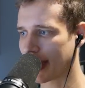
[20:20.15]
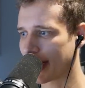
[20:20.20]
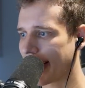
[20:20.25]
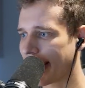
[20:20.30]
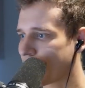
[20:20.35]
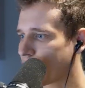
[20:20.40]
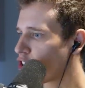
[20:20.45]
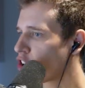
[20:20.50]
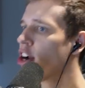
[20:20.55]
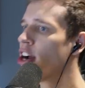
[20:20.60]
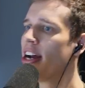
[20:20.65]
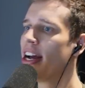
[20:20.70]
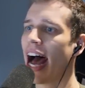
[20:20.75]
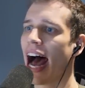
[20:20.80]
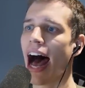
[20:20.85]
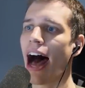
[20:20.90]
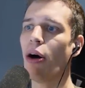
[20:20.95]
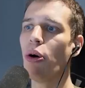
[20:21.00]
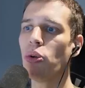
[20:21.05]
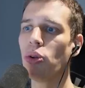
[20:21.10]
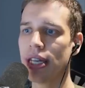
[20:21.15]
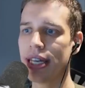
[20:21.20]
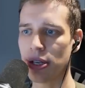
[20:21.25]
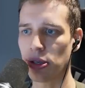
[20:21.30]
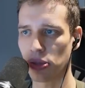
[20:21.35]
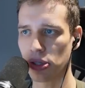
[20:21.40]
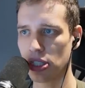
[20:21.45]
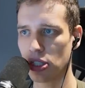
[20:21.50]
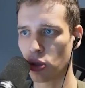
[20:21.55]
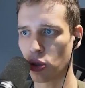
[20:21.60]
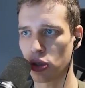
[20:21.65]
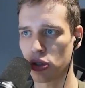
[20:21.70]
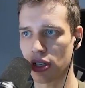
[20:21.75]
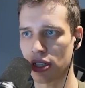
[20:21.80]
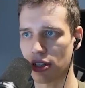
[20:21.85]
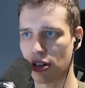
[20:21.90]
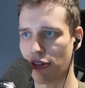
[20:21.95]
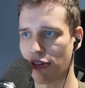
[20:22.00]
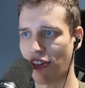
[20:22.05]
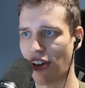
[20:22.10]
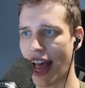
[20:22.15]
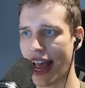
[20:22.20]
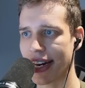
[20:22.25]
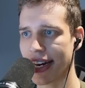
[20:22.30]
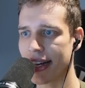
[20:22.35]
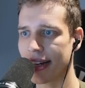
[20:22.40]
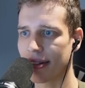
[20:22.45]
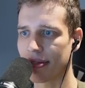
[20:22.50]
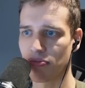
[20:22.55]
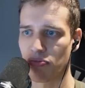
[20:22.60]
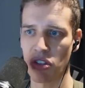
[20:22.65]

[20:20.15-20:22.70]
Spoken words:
Like, for how little these ultras are fighting,